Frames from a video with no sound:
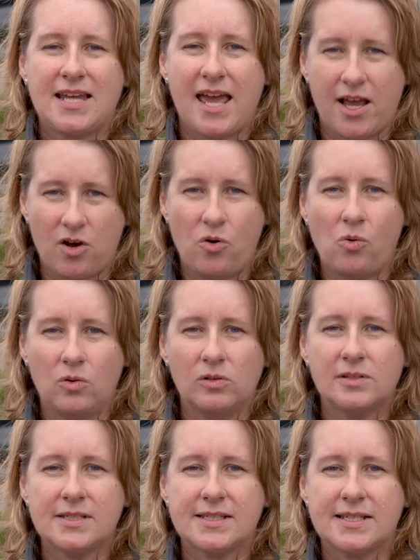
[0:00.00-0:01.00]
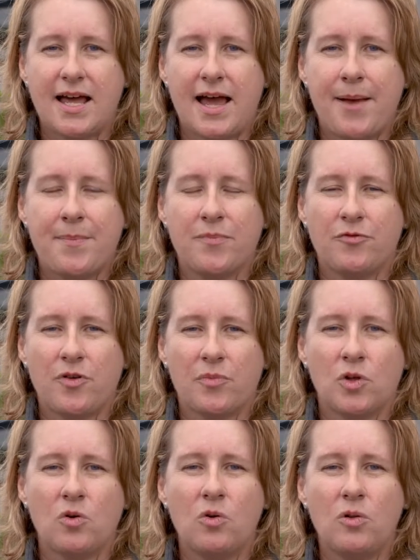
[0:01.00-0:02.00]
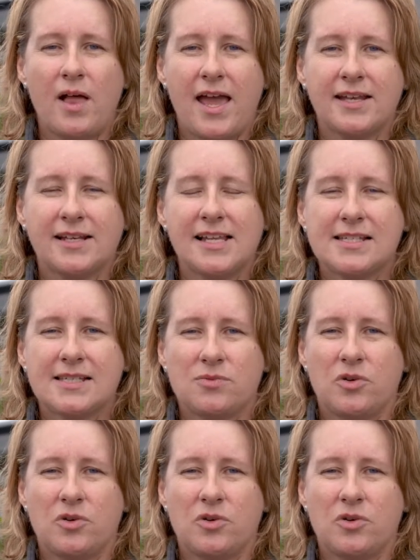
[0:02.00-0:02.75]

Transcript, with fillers: take calls um, from the call handlers,